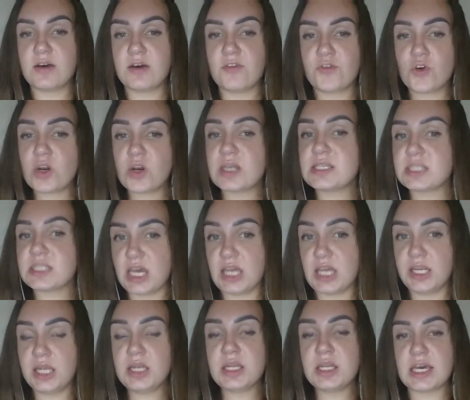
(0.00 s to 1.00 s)
For
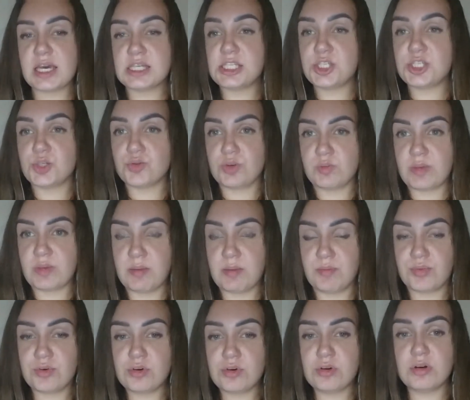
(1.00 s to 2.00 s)
cascading, as you
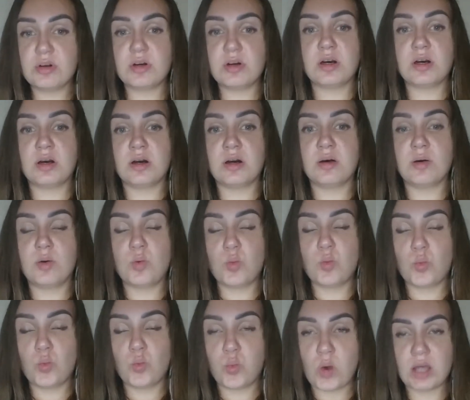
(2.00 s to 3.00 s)
remember,
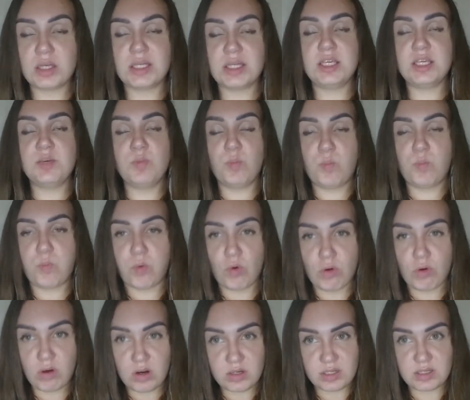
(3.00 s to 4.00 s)
one
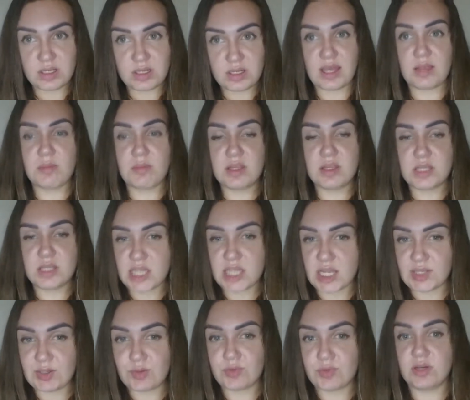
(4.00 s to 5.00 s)
important and
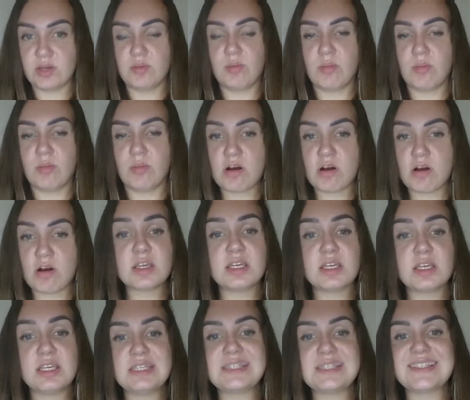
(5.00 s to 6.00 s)
mandatory mark
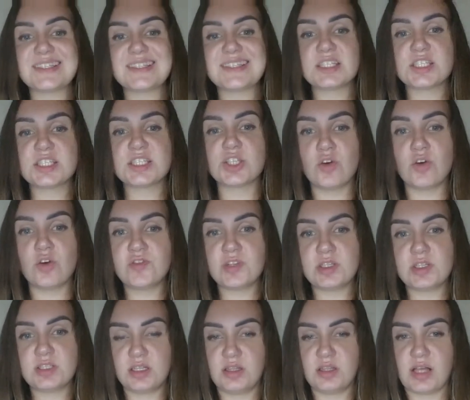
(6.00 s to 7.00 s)
is soft
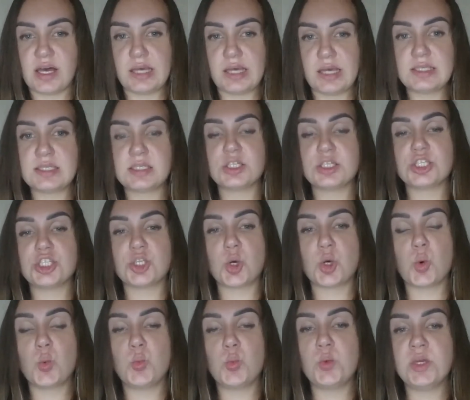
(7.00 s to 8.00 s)
declines.
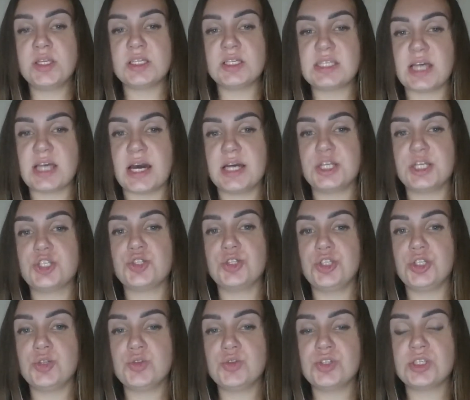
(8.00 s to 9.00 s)
So we decide to
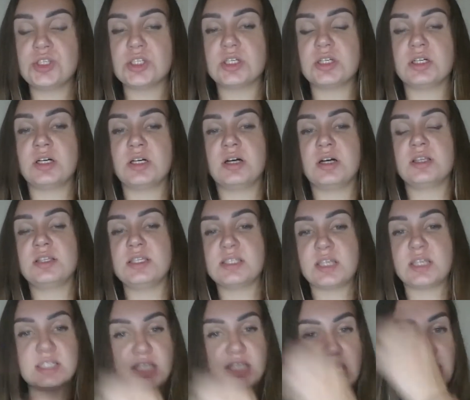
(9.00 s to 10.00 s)
use this
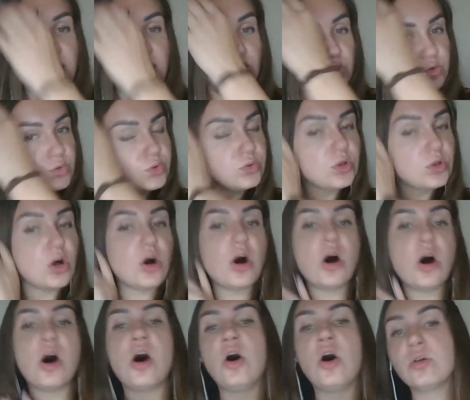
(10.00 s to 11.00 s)
cascading rule
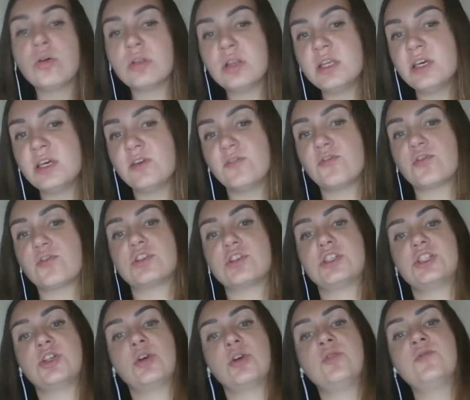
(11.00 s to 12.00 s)
only for
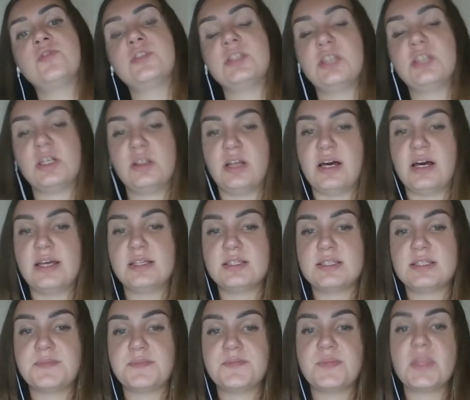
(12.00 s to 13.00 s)
soft
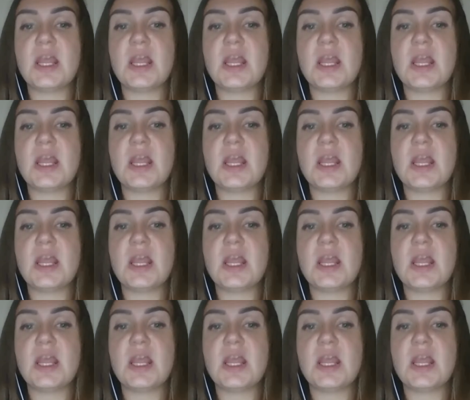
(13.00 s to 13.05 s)
declines.